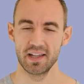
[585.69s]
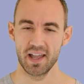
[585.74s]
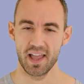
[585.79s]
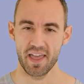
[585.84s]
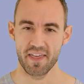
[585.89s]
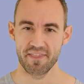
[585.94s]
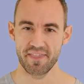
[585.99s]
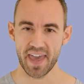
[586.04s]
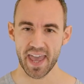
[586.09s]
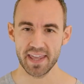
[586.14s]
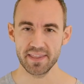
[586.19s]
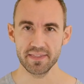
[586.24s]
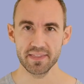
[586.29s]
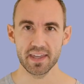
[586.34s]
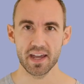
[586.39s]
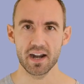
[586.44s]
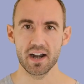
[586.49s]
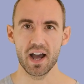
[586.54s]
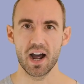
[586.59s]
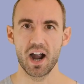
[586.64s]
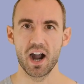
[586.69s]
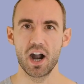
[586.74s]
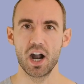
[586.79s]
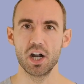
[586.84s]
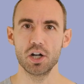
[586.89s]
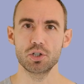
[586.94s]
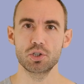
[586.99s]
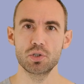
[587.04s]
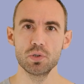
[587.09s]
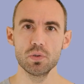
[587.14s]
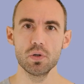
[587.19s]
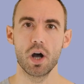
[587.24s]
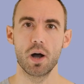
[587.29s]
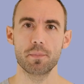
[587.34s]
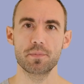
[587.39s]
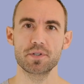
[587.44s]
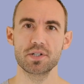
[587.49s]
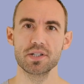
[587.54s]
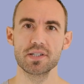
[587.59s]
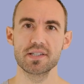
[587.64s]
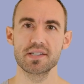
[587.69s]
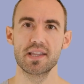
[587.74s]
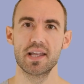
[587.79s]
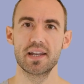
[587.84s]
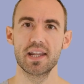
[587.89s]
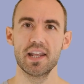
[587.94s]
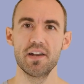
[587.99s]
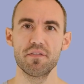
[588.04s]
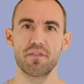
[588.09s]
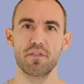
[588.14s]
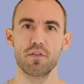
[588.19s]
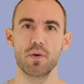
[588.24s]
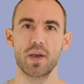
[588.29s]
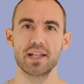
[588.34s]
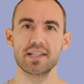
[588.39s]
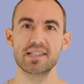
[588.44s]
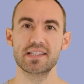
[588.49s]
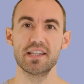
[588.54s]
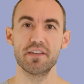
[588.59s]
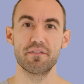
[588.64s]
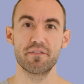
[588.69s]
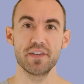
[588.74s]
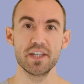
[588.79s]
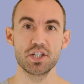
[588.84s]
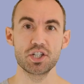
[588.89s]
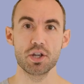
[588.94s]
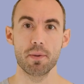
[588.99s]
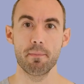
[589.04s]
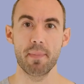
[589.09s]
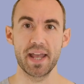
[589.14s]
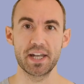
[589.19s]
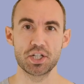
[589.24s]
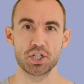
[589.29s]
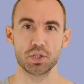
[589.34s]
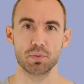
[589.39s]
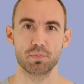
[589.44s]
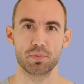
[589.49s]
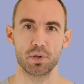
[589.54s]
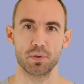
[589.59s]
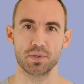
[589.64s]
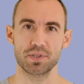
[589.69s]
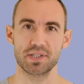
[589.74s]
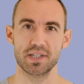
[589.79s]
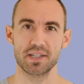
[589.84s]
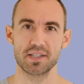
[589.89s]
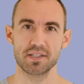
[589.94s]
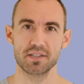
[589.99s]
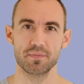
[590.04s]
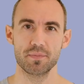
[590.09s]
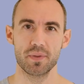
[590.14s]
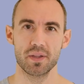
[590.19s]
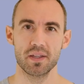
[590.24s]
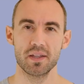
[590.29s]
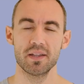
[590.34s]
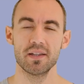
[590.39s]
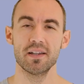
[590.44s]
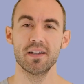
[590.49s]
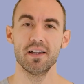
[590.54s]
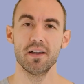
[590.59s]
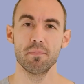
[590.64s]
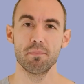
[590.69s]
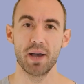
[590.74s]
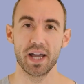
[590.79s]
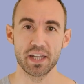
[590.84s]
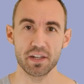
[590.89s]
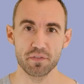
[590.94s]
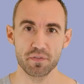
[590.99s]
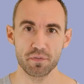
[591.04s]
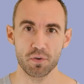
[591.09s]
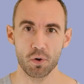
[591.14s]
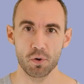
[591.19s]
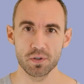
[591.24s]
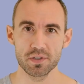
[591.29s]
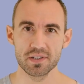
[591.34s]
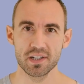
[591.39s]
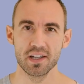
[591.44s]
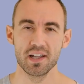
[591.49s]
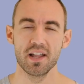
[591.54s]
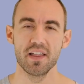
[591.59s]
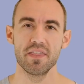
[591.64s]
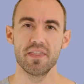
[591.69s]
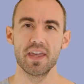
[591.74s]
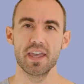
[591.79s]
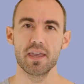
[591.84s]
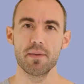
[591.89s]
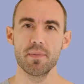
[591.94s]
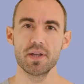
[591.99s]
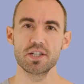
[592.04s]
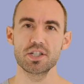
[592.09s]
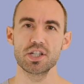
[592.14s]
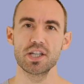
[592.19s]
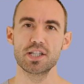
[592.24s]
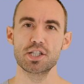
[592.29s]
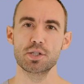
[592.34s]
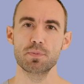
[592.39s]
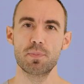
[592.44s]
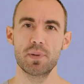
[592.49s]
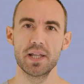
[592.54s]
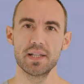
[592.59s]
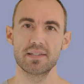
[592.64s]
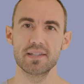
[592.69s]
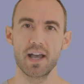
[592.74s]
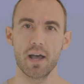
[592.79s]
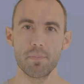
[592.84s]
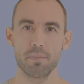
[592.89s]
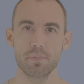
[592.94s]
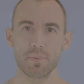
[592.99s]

Then there are two options that influence the feature matching process. By default, the image is split up